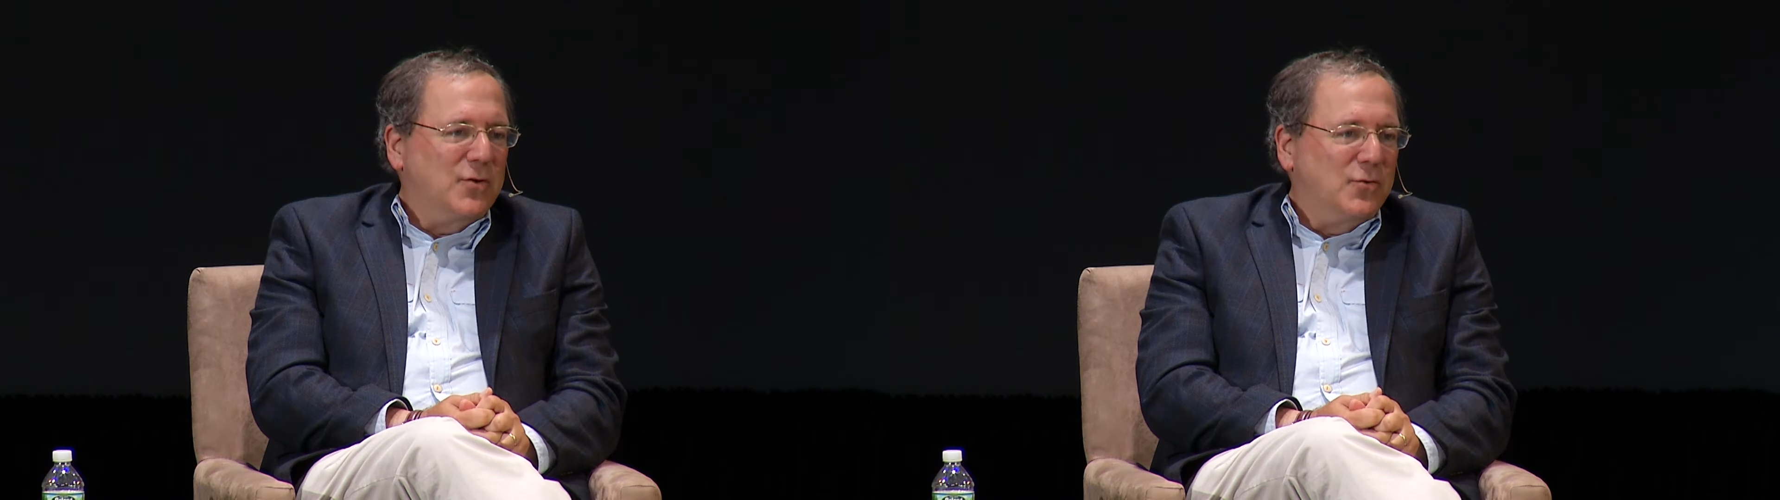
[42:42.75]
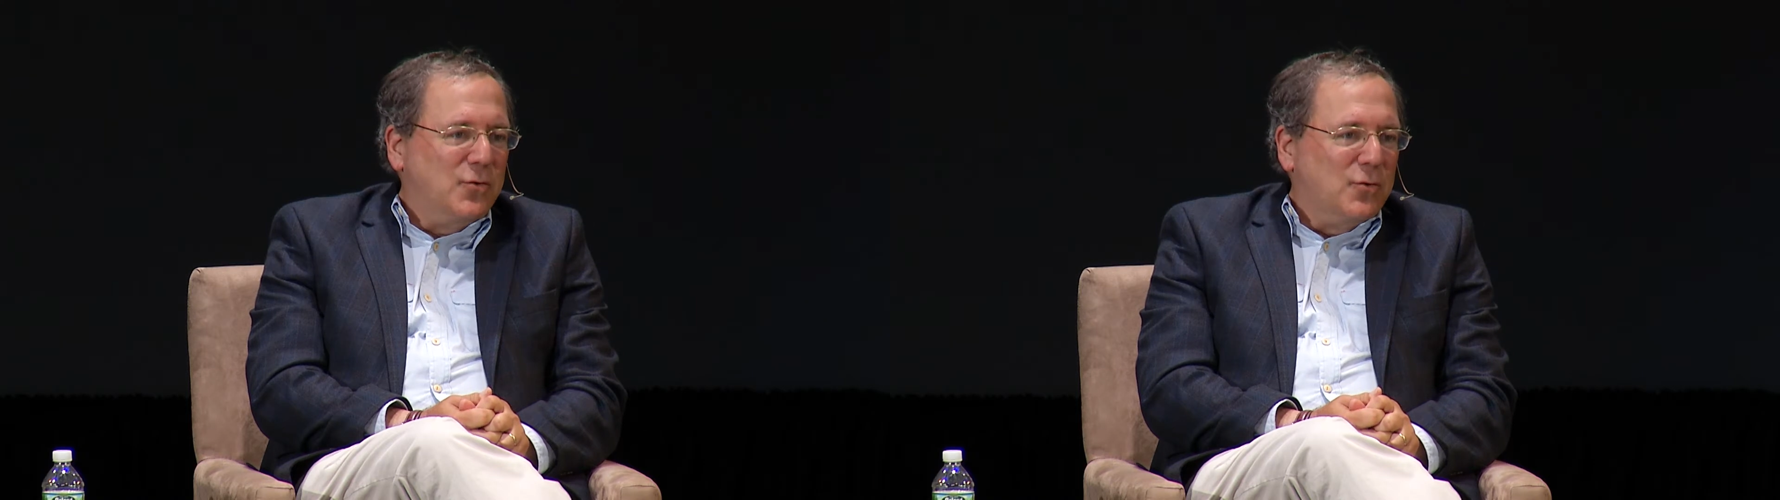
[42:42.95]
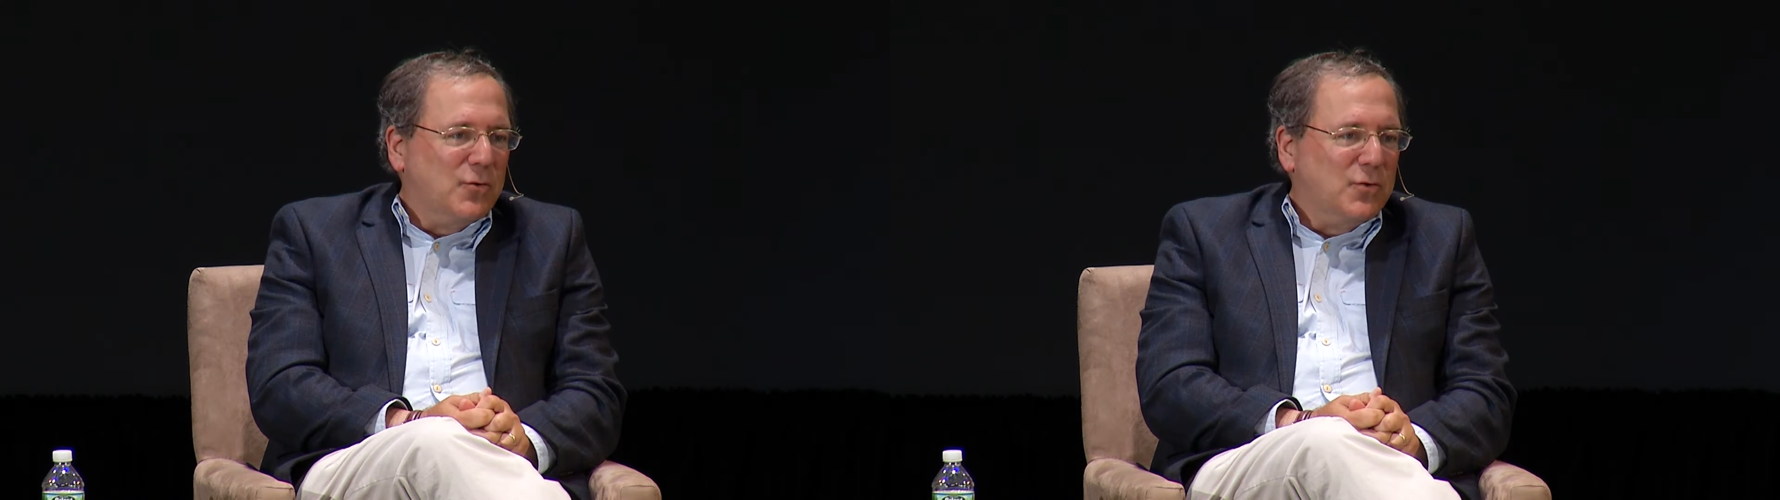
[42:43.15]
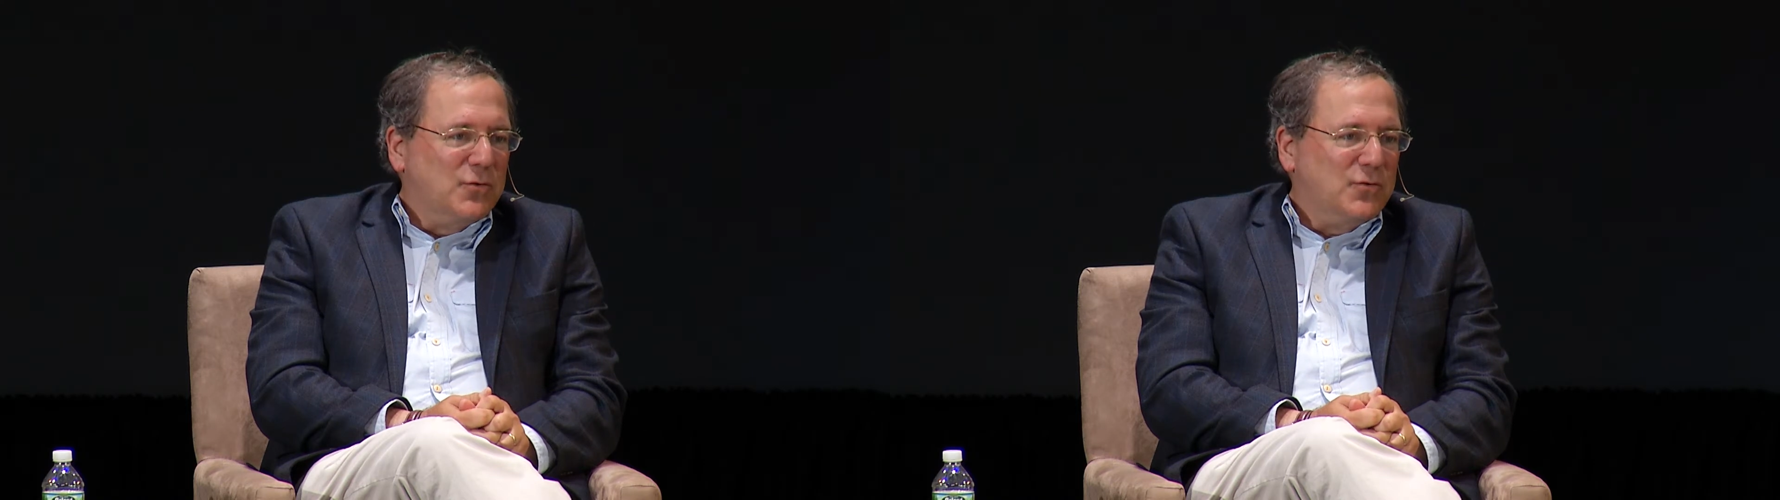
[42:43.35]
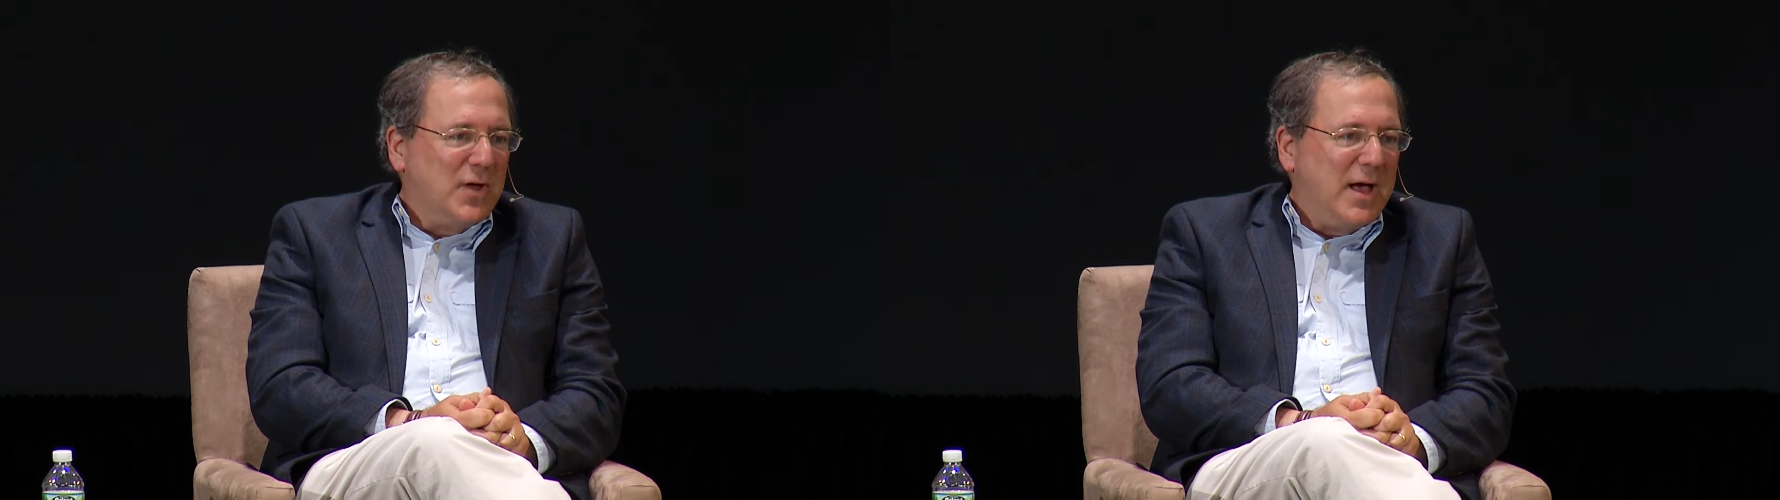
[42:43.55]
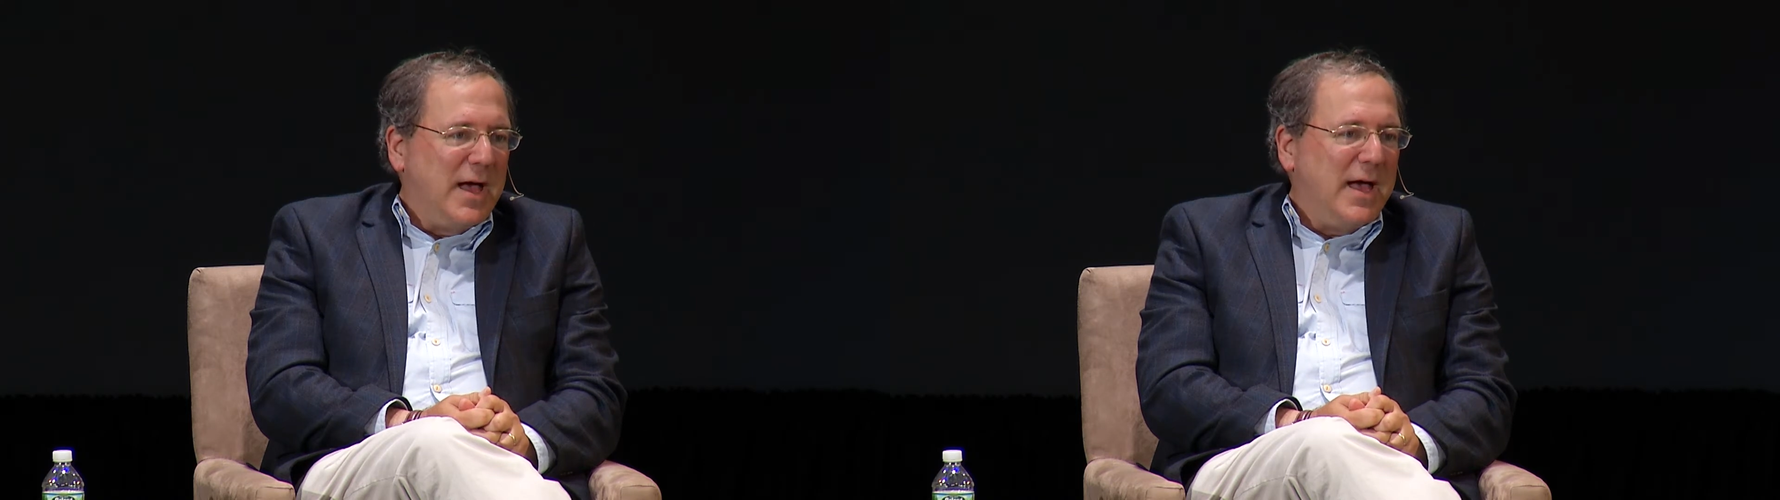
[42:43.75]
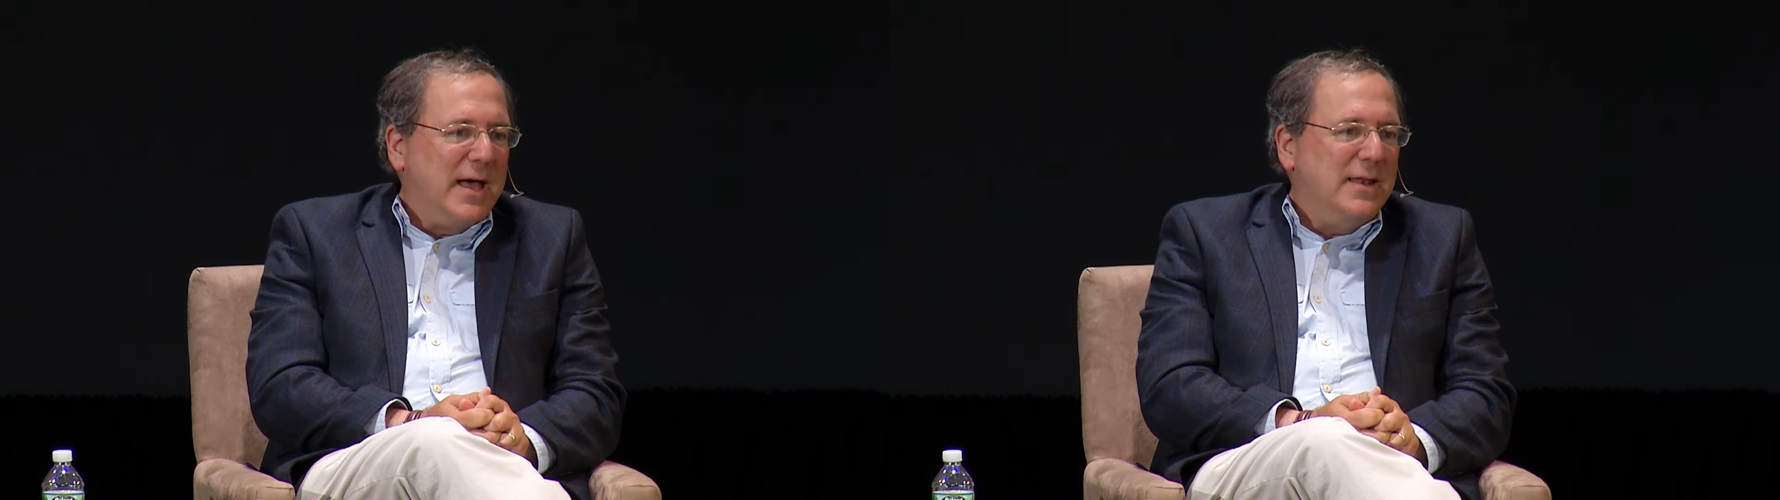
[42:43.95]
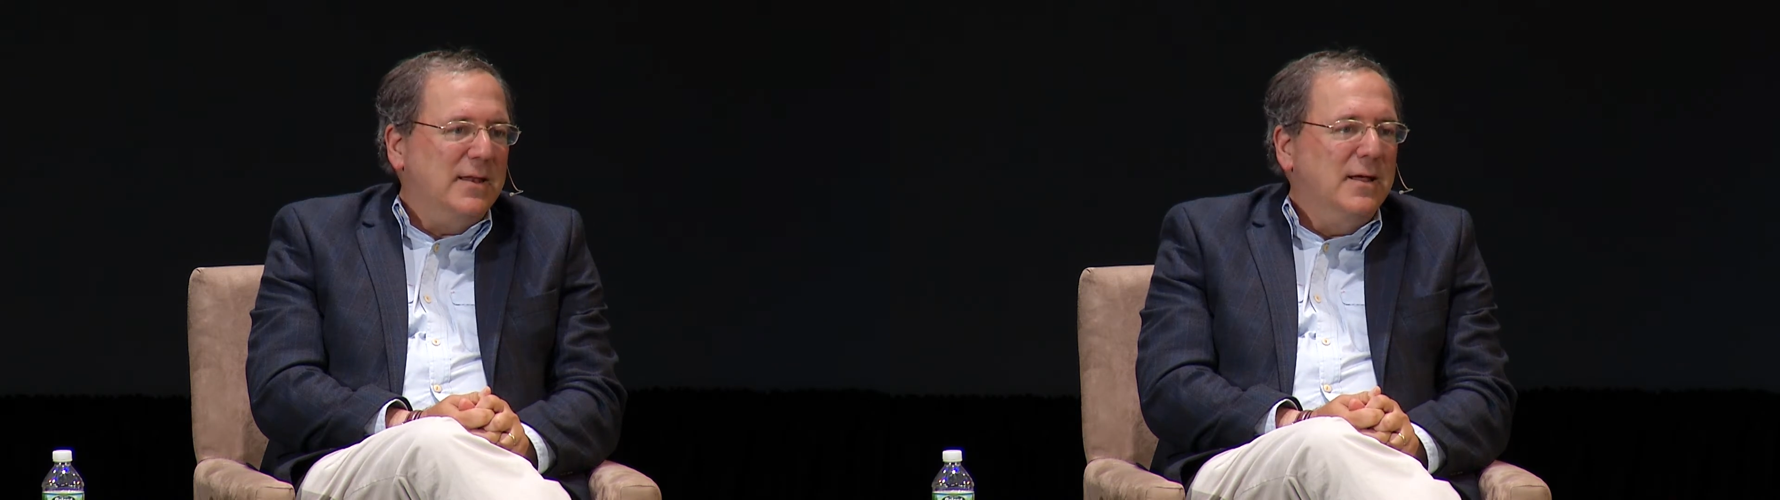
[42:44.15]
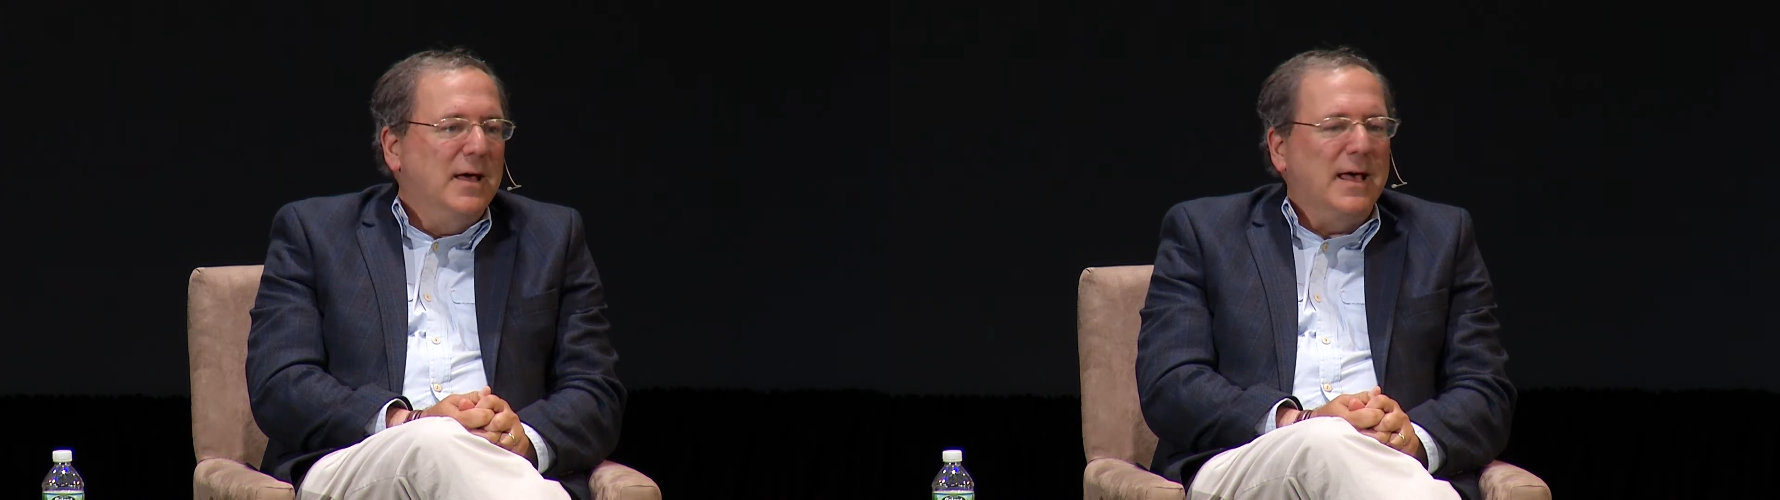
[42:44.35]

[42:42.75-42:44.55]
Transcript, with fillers: your doors and